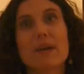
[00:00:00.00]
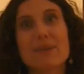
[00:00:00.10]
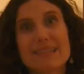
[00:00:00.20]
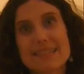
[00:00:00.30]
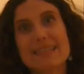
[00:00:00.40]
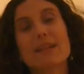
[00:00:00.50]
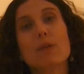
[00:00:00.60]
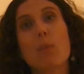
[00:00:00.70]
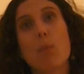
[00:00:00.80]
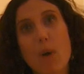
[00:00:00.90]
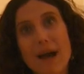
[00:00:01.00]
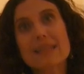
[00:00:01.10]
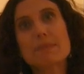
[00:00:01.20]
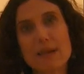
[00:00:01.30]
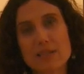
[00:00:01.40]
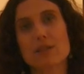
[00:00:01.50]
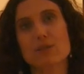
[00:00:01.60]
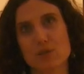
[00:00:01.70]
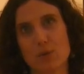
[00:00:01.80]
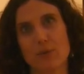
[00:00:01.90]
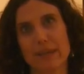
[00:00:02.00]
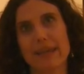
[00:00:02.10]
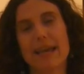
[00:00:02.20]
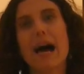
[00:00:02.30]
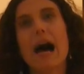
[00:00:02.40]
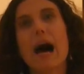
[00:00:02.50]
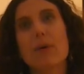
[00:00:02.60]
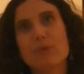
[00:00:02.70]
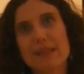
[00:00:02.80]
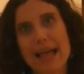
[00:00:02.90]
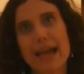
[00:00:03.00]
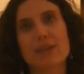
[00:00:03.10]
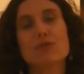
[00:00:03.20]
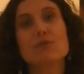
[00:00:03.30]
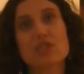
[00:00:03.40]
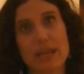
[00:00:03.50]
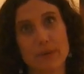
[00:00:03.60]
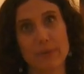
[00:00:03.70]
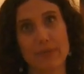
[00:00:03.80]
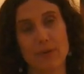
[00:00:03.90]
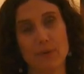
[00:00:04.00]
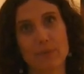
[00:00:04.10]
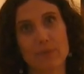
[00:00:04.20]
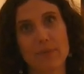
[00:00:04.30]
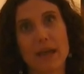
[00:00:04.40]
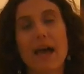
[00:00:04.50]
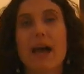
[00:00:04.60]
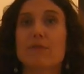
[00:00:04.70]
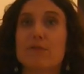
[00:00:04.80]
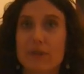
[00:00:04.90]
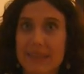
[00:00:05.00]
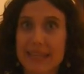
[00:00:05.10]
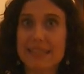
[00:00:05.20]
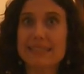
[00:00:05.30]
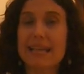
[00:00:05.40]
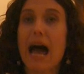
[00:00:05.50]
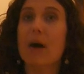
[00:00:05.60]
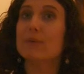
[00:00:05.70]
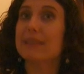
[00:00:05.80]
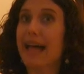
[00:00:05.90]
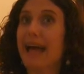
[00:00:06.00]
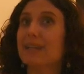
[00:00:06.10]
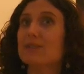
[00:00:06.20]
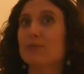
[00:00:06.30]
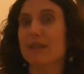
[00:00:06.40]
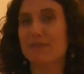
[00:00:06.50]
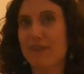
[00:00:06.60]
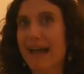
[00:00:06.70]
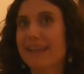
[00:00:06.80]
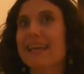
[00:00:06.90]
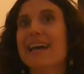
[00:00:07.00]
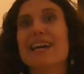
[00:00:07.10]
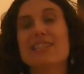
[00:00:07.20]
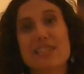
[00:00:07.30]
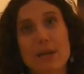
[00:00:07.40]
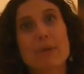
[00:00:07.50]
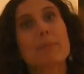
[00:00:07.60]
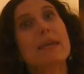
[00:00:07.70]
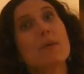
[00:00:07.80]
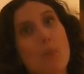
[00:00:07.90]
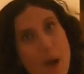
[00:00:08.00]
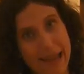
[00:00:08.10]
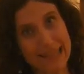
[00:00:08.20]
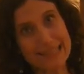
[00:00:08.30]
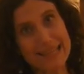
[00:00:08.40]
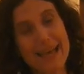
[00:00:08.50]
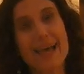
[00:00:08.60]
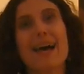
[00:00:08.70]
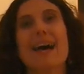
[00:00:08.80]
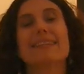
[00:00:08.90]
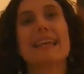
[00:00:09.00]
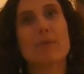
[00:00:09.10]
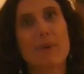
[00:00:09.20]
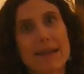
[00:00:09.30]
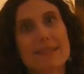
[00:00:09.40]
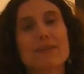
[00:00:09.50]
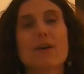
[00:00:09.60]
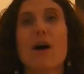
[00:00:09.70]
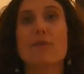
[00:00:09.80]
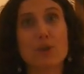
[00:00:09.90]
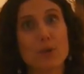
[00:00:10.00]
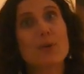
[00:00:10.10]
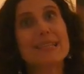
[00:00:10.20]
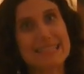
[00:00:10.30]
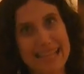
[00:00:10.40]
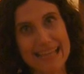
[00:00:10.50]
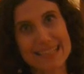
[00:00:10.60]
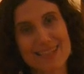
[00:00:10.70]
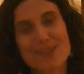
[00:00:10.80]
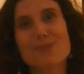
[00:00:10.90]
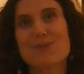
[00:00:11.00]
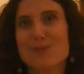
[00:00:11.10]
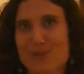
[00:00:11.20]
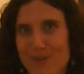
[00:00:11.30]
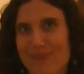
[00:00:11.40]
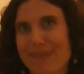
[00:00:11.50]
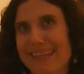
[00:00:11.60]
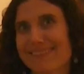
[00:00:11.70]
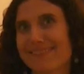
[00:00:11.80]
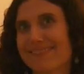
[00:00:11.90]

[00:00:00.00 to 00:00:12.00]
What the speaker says: There is still one special story I would like to share with you. And for this, I would like to invite Jeremy Weiss, director of the US Desk, to join me.